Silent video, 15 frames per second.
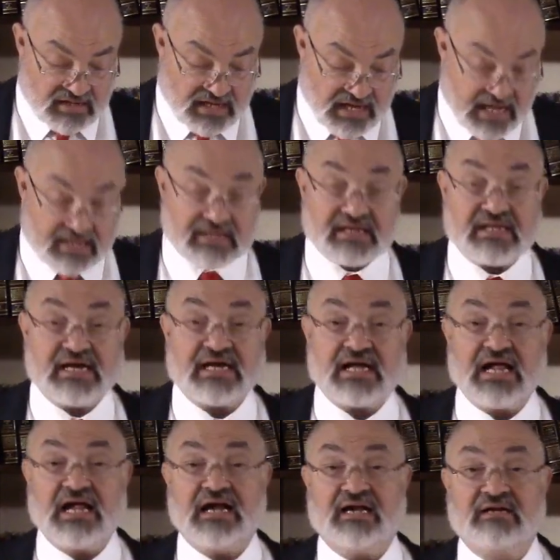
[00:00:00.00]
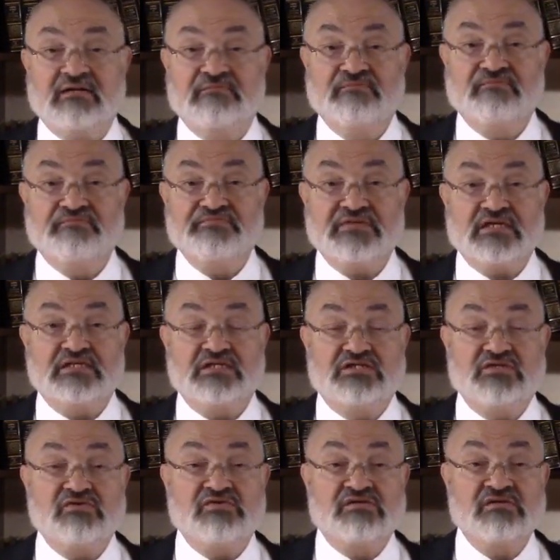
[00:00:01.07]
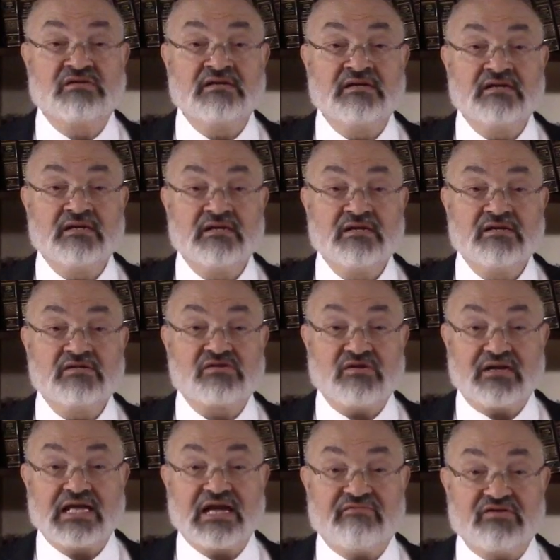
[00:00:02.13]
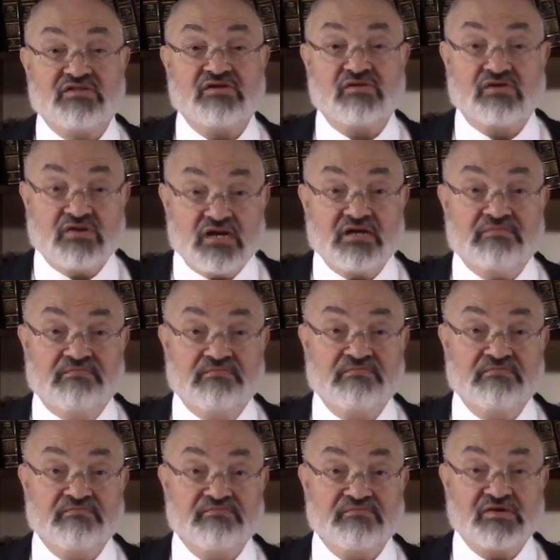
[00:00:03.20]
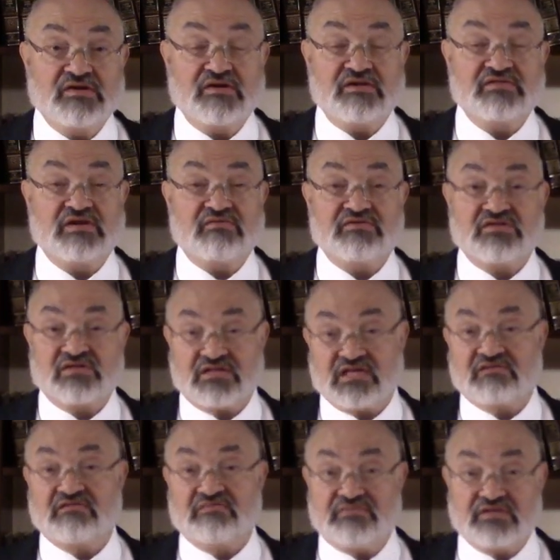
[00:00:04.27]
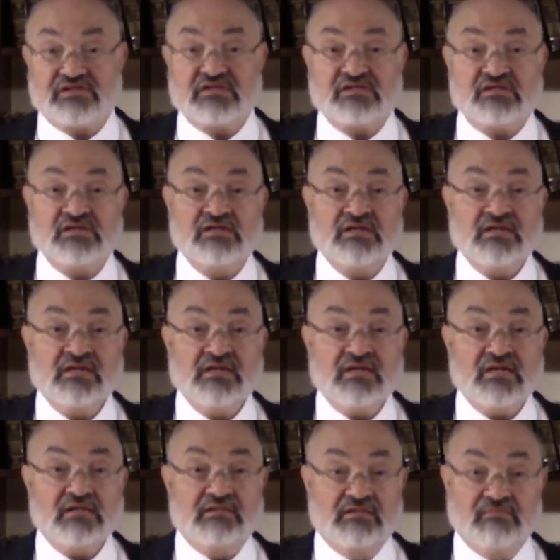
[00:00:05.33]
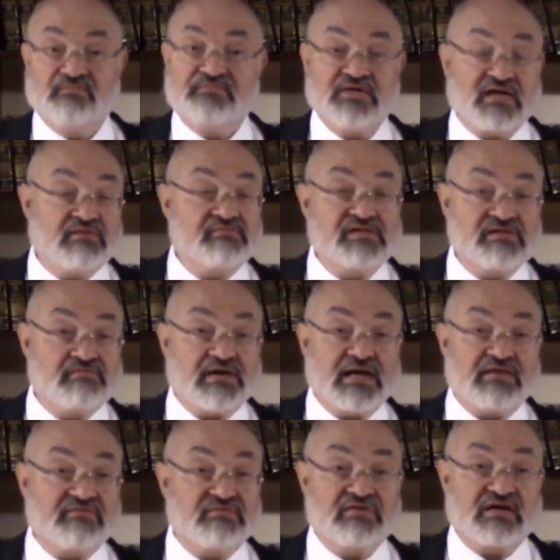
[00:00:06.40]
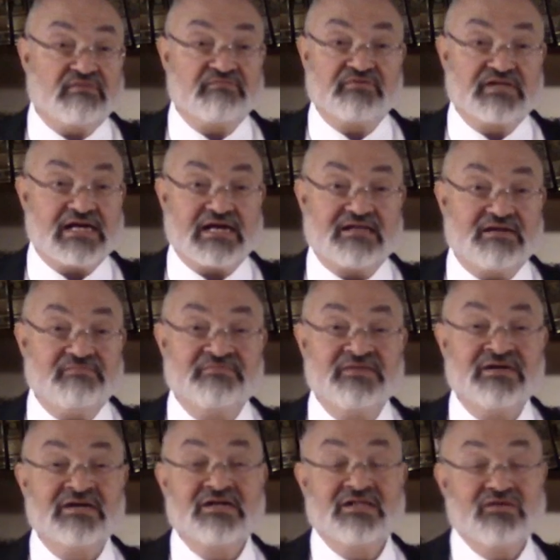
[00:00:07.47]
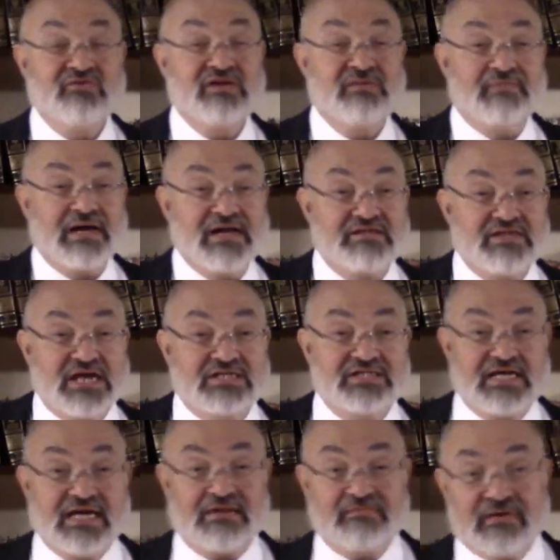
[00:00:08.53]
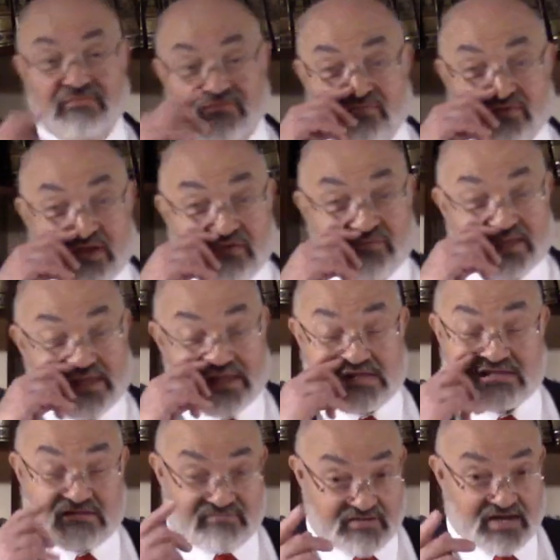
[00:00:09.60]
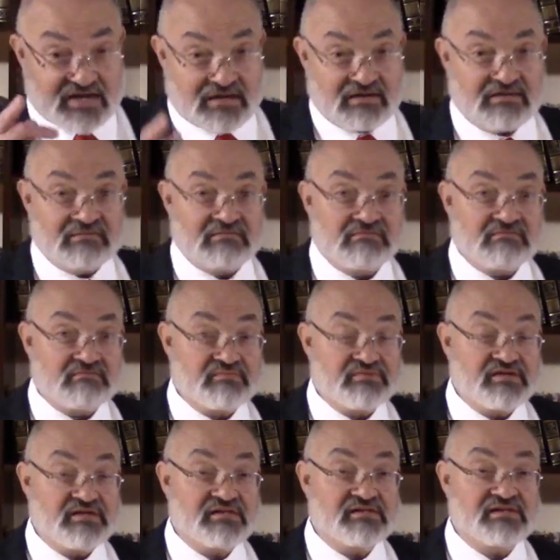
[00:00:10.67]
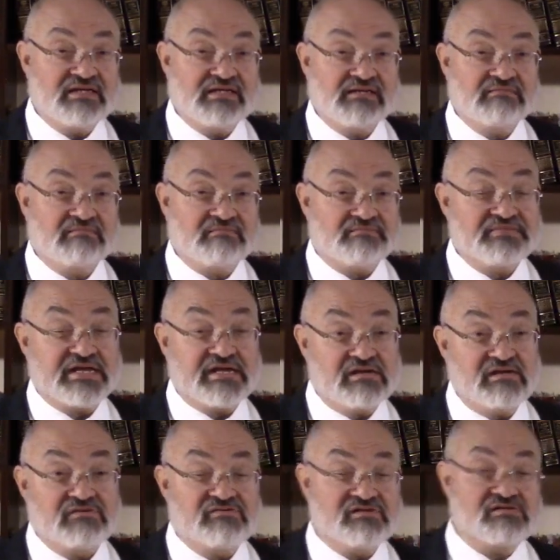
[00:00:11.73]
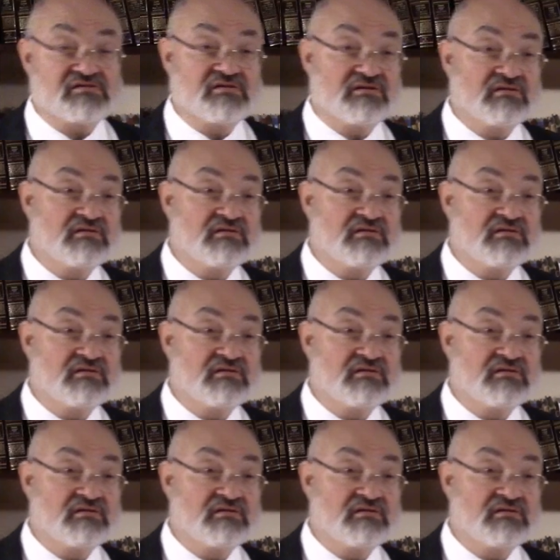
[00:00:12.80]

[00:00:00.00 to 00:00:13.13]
Ad kedei kach, that the Jews started to have it so good because they were successful in business. The government didn't bother them, the government protected them. Louis the Pious actually had a member of, this is funny, it's in the 800s,